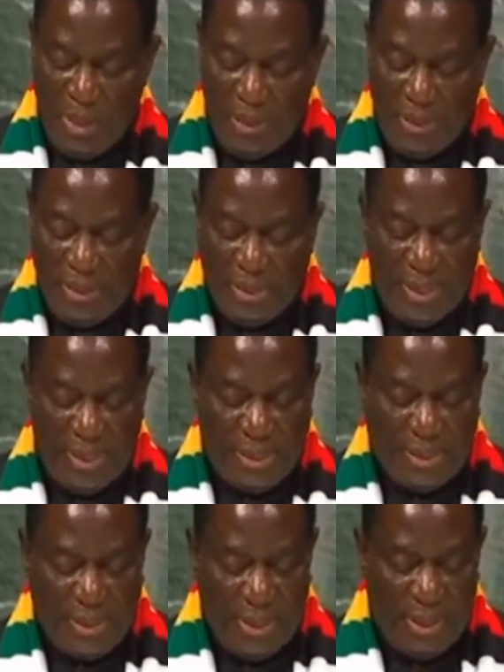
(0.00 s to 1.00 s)
This
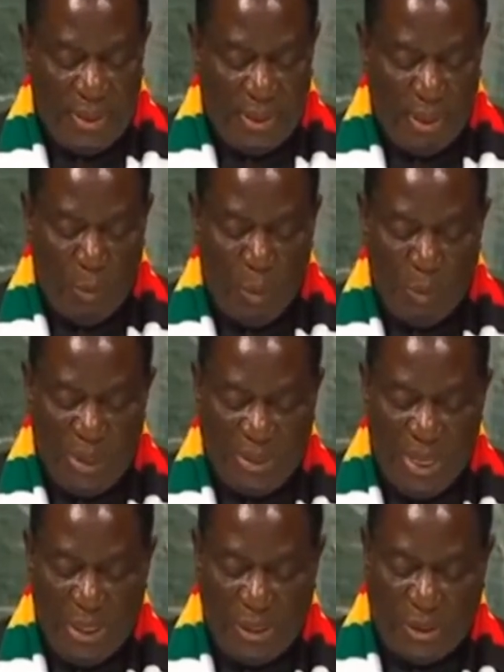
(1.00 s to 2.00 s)
has seen the
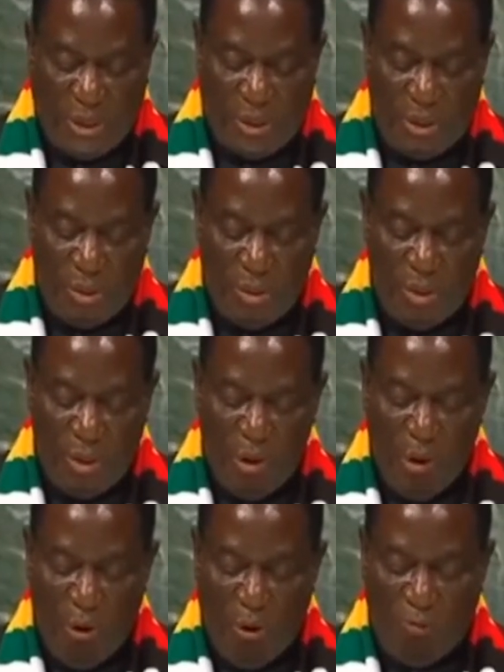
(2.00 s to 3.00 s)
implementation
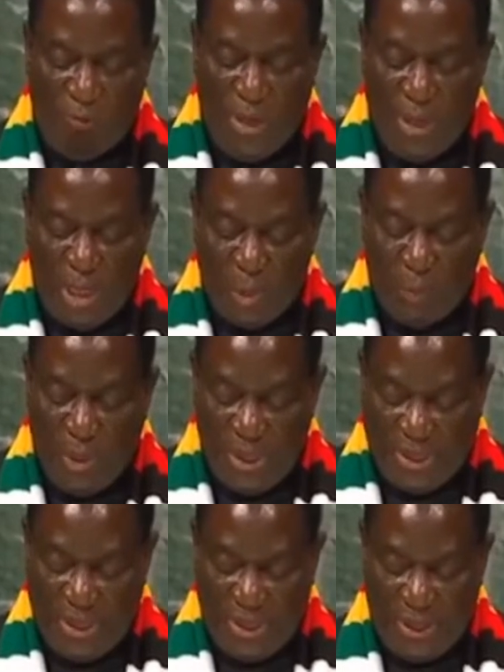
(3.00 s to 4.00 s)
of various
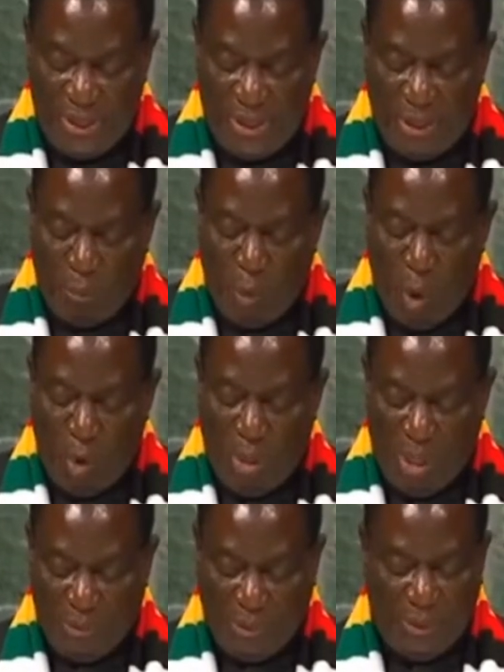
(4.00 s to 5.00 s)
policies and
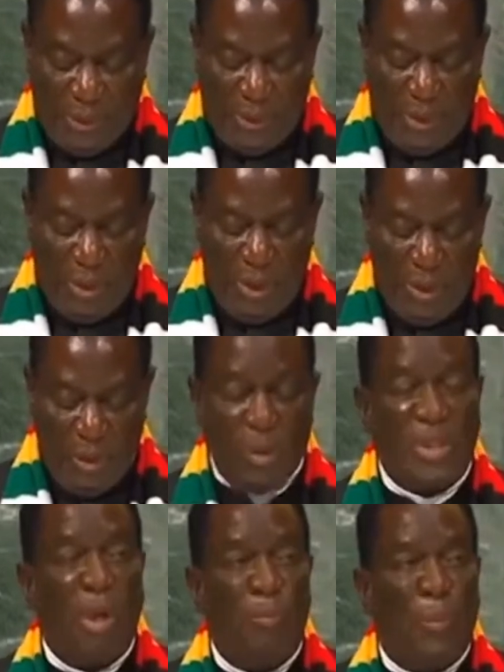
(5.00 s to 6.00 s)
programs
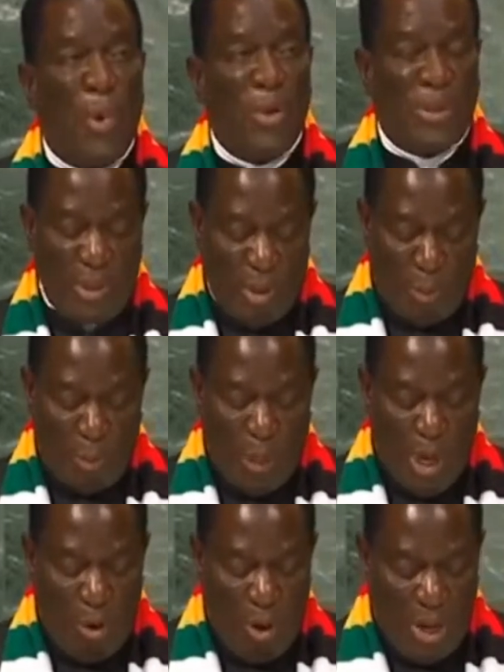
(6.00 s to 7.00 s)
to support and
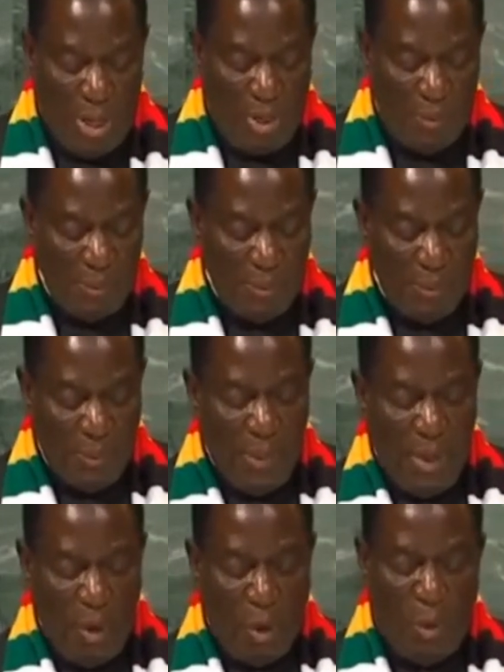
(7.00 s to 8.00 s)
empower
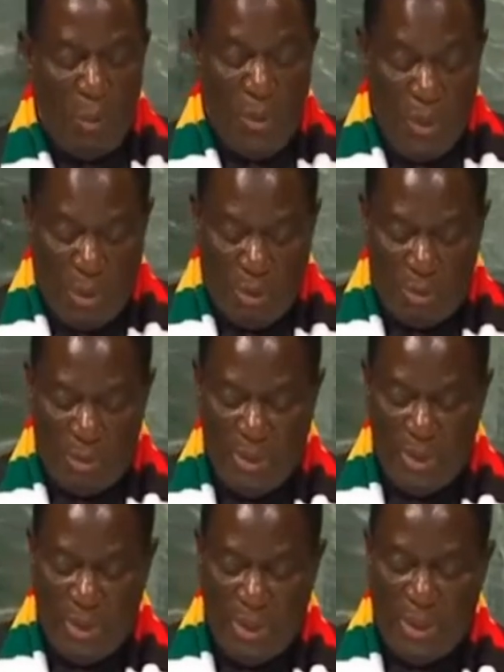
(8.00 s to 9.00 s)
communal
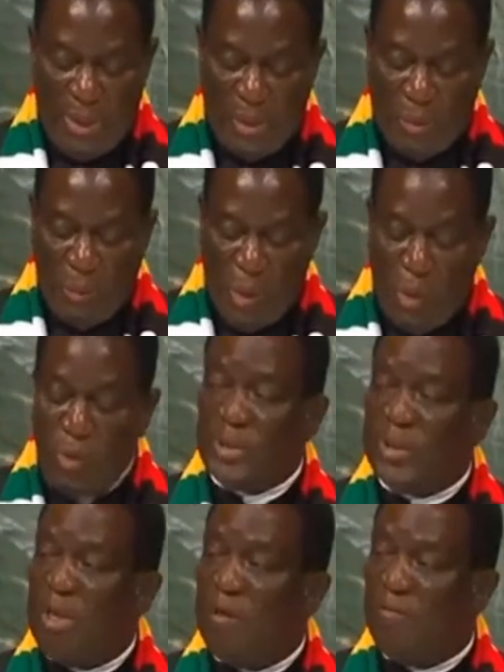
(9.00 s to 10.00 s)
and
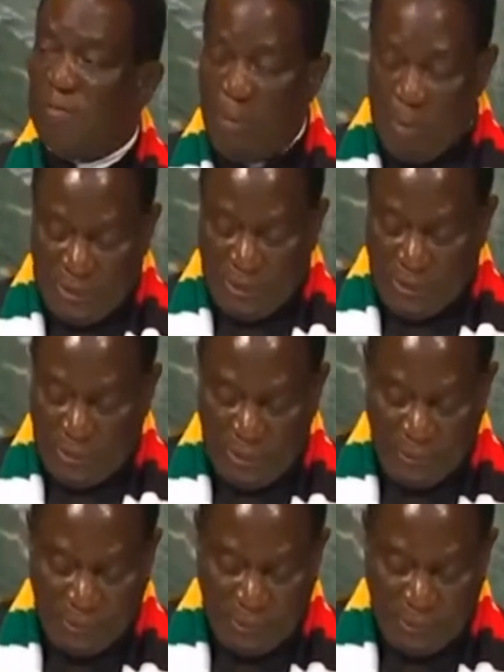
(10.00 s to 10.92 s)
small-scale farmers.